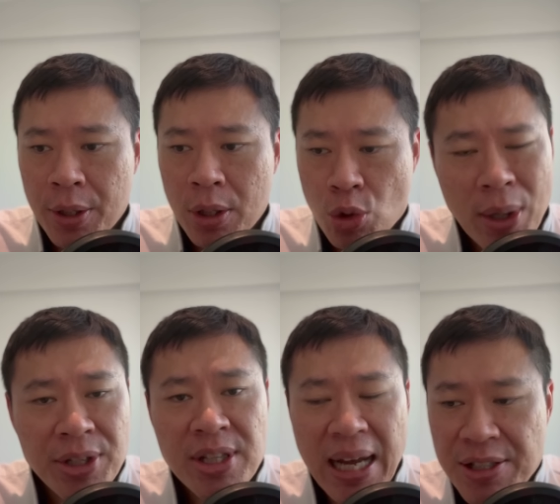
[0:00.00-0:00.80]
So I
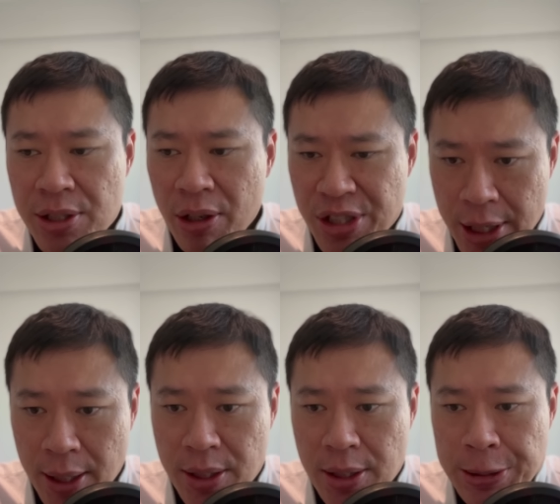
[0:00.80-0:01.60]
think the answer now is
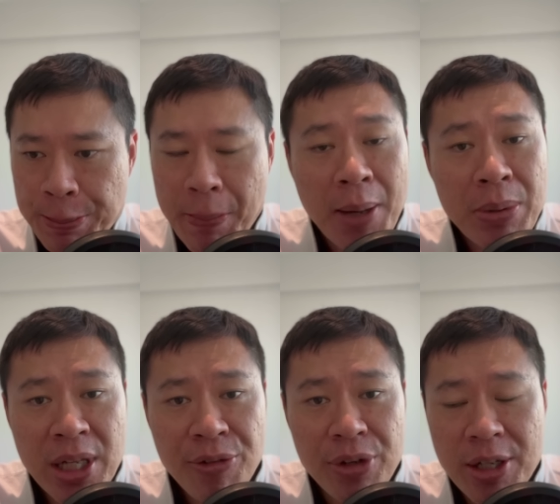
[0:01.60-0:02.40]
yes. I
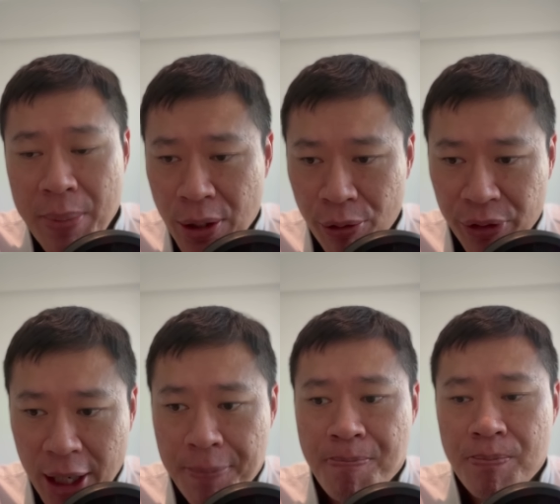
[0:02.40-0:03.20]
believe in a matter of
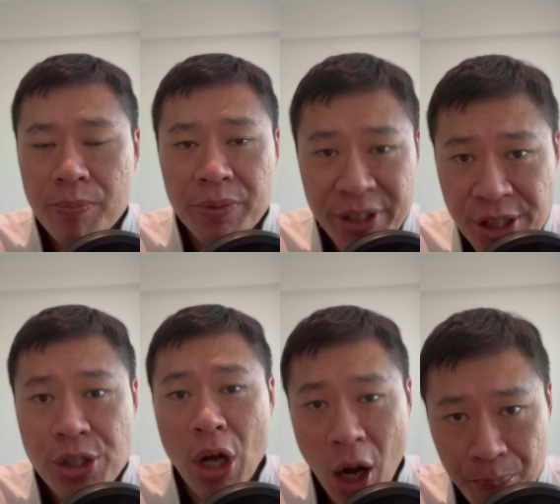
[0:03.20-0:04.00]
time,
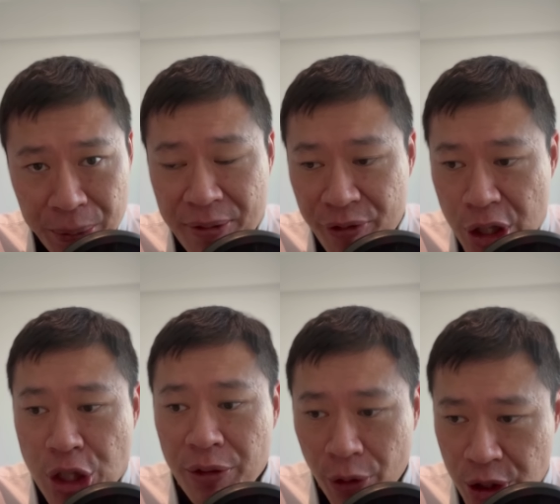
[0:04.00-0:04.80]
this opt-in
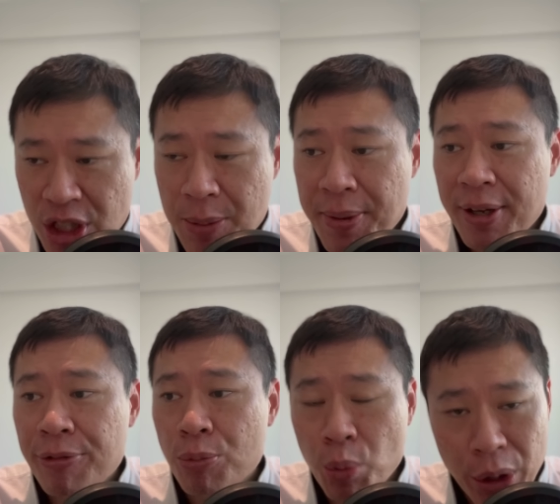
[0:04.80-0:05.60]
feature for C P
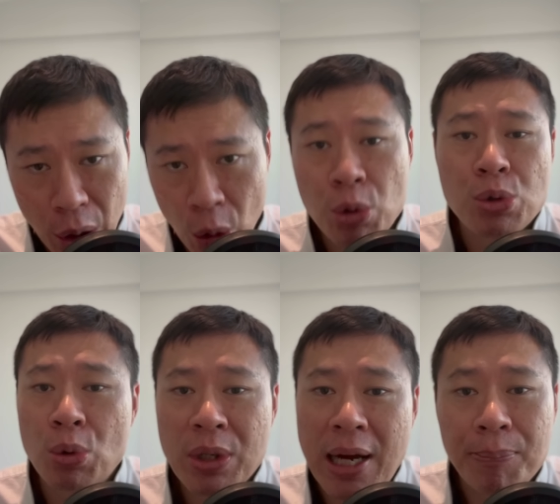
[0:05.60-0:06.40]
F would
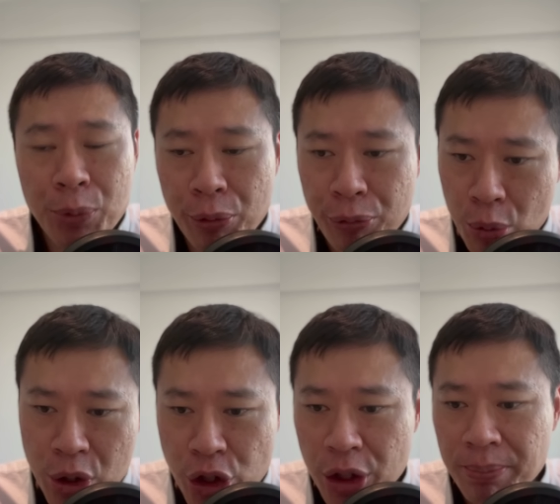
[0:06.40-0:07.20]
also come to
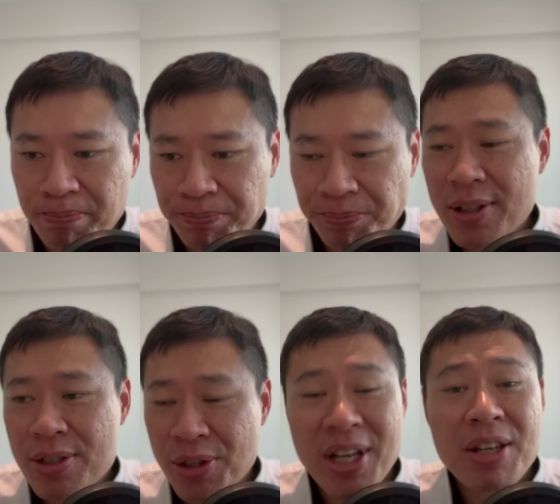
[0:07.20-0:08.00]
fruition.
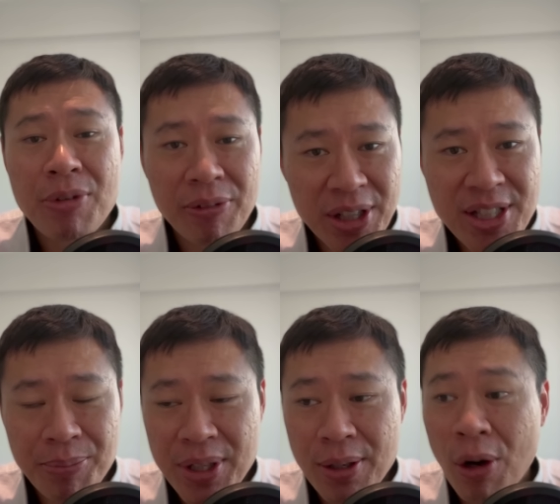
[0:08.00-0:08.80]
So again, if you have learned
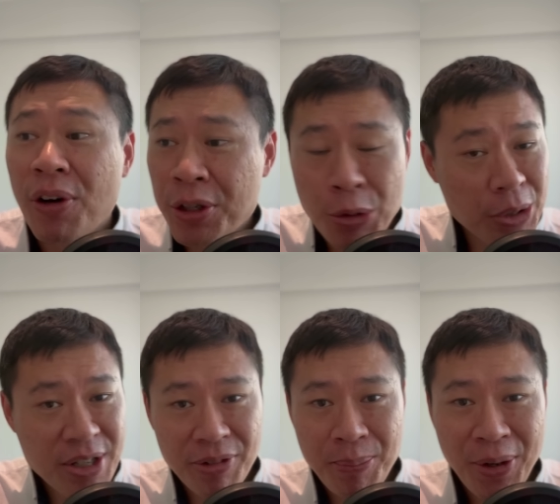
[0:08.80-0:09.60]
something or agree on
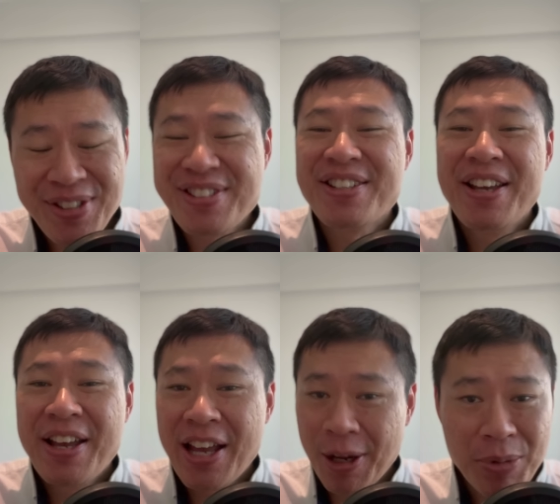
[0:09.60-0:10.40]
some of the points,
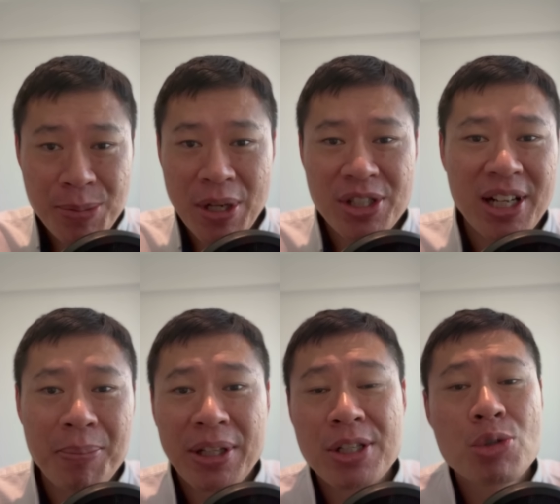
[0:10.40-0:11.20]
help me smash the like
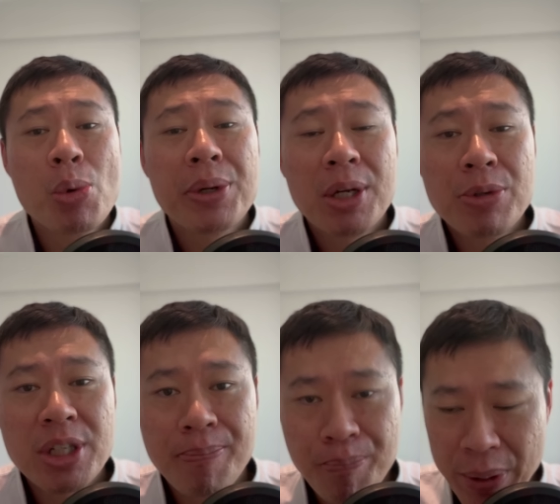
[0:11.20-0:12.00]
button so we can reach
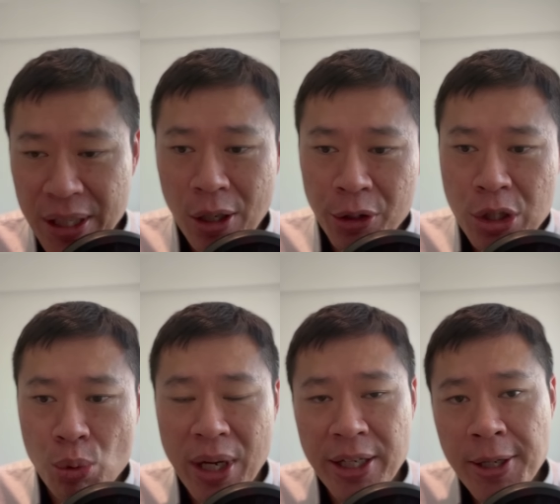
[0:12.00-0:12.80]
a bigger audience
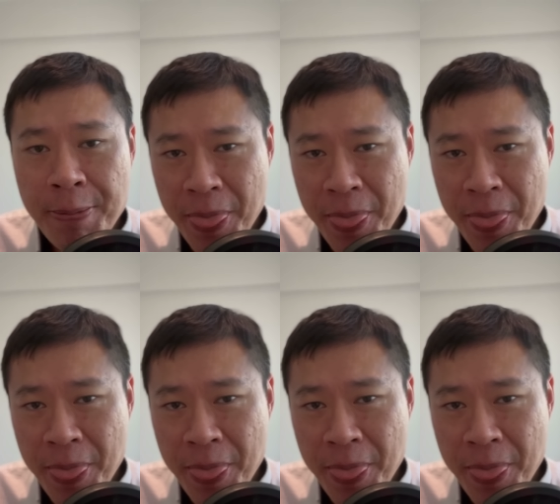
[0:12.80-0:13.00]
together.